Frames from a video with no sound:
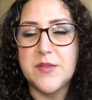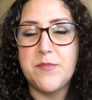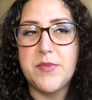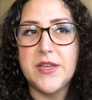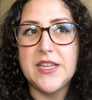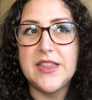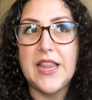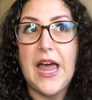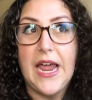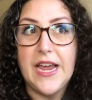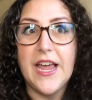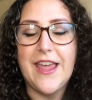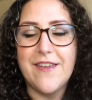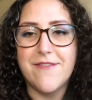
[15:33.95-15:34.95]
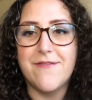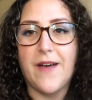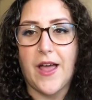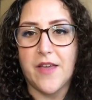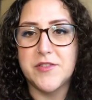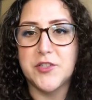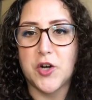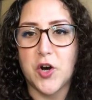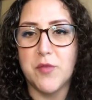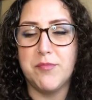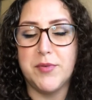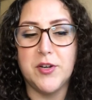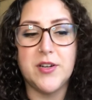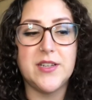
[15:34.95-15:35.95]
be like a five star
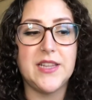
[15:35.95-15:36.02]
book.